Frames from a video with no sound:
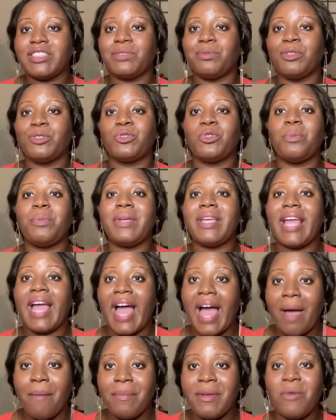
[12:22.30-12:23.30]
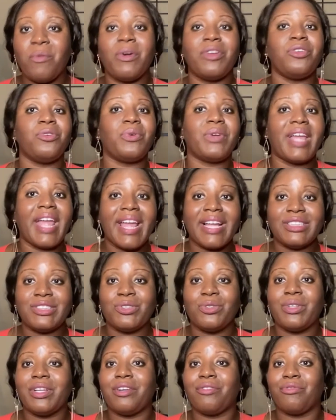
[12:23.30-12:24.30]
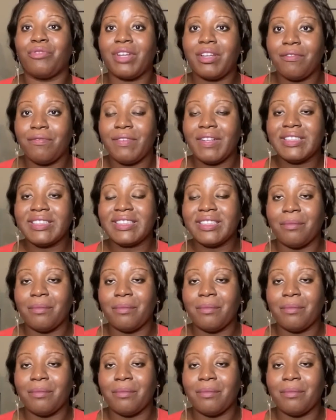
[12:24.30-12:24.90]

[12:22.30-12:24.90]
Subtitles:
will be happy when you cancel and refund